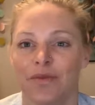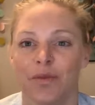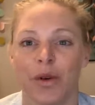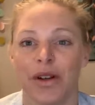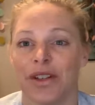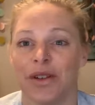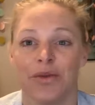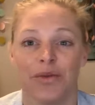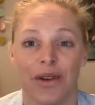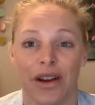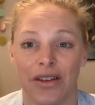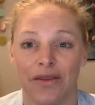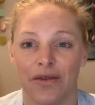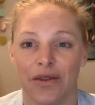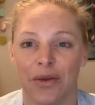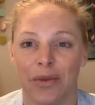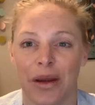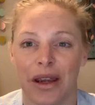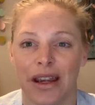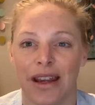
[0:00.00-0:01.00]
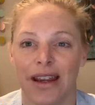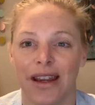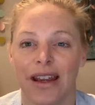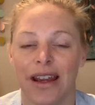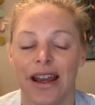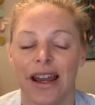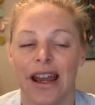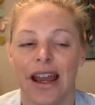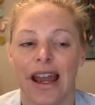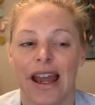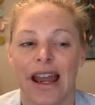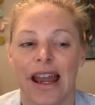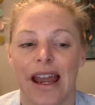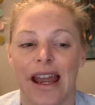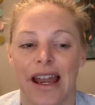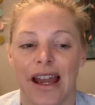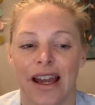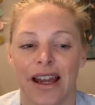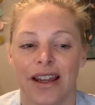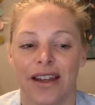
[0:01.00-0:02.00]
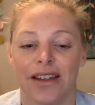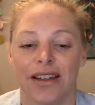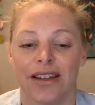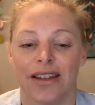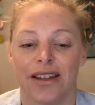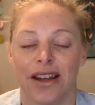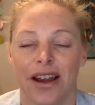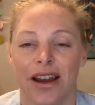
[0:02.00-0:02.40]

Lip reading: right for me. And